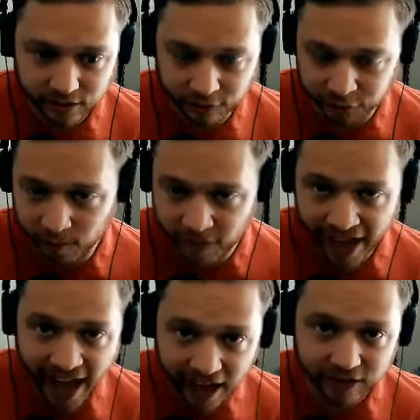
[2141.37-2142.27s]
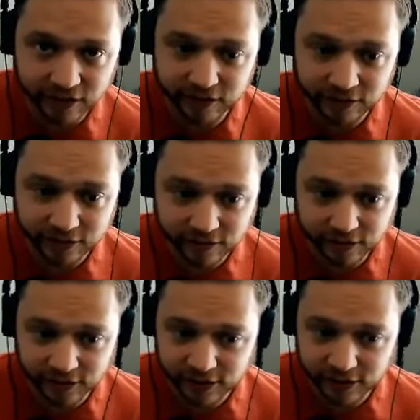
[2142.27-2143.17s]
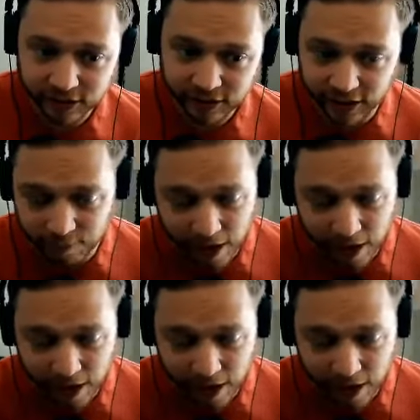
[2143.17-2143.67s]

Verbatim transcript: from that, then